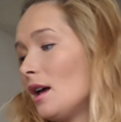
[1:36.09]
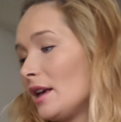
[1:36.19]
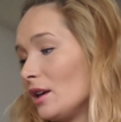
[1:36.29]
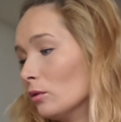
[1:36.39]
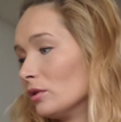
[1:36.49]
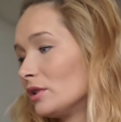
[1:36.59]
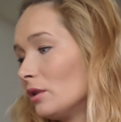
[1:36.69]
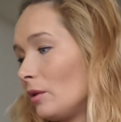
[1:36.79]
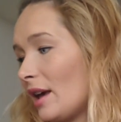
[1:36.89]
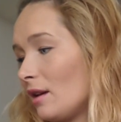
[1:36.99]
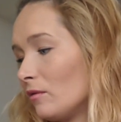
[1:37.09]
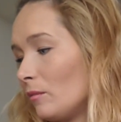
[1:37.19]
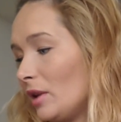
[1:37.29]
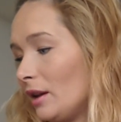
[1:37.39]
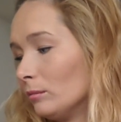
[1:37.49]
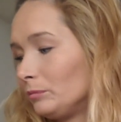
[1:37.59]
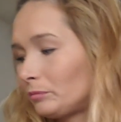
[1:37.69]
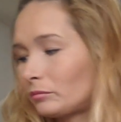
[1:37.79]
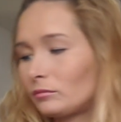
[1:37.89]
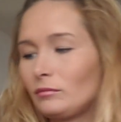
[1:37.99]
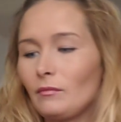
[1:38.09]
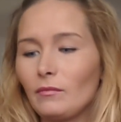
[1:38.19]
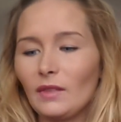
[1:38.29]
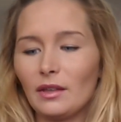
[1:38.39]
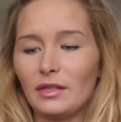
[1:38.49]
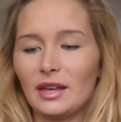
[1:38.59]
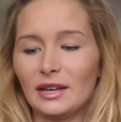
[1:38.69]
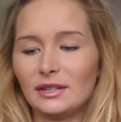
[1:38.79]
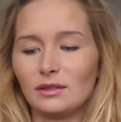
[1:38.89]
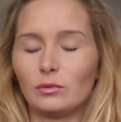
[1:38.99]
He also gave me this,